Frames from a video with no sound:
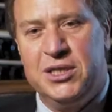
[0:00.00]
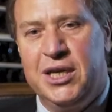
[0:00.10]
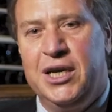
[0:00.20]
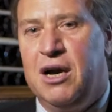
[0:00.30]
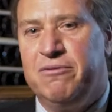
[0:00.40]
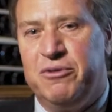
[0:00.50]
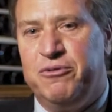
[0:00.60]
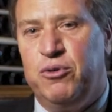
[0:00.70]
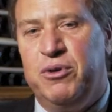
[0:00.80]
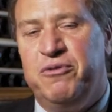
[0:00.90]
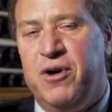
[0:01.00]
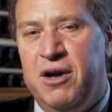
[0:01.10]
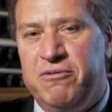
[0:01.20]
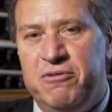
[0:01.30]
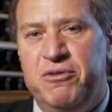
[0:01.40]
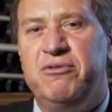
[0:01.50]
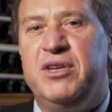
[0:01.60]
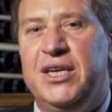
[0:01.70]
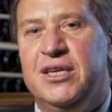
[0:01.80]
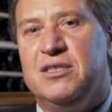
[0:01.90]
say after 45, 50
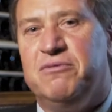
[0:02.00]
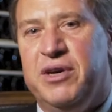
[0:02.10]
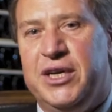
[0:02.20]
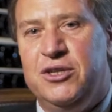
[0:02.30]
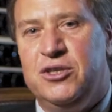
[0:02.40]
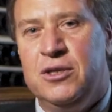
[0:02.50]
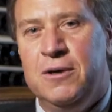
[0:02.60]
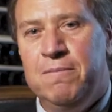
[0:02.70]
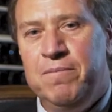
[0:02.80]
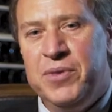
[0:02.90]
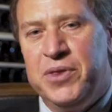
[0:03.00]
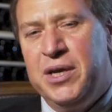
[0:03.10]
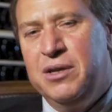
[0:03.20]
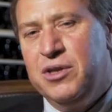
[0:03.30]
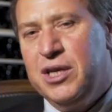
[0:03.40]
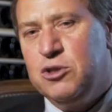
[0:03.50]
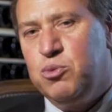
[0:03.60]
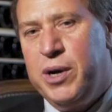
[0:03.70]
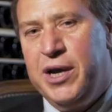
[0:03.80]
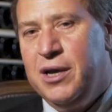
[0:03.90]
years of age, then that's
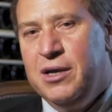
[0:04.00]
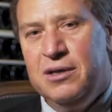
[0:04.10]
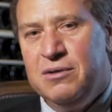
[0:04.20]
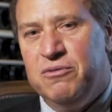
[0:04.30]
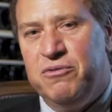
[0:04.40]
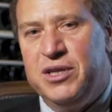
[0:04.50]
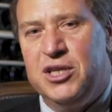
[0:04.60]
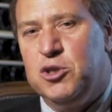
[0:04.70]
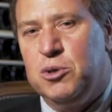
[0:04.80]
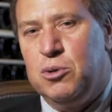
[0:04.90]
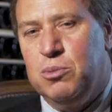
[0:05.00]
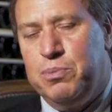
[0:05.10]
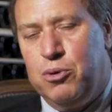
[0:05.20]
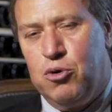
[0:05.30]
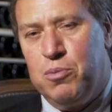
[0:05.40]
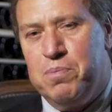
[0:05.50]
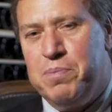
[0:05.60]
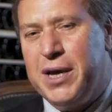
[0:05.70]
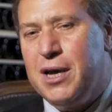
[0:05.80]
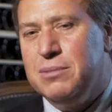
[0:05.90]
where vintage port
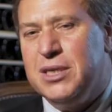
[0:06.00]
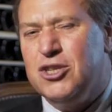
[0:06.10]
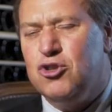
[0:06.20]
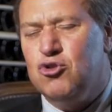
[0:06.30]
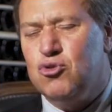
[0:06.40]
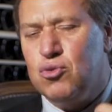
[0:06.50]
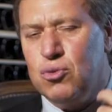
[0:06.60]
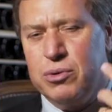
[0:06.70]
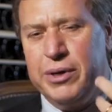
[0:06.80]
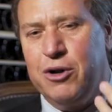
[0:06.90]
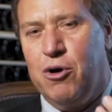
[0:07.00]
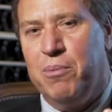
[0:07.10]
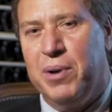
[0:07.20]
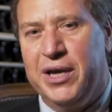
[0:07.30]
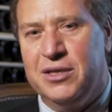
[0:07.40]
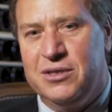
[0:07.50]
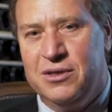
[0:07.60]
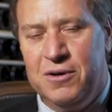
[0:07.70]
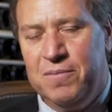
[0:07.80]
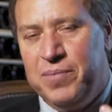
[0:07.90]
becomes extraordinarily complex.
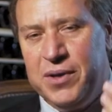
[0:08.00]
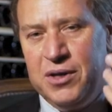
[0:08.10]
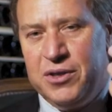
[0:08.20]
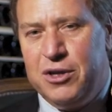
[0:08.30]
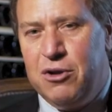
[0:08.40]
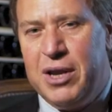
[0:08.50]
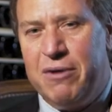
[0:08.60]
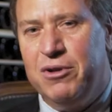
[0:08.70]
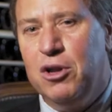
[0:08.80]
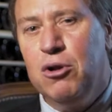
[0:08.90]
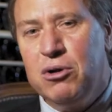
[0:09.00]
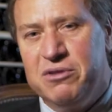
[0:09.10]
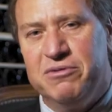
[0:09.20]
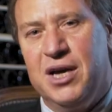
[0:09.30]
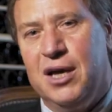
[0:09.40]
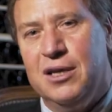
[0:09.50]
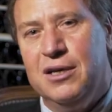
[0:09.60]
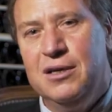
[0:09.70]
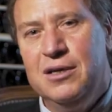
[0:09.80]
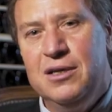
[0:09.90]
They don't have a lot of color,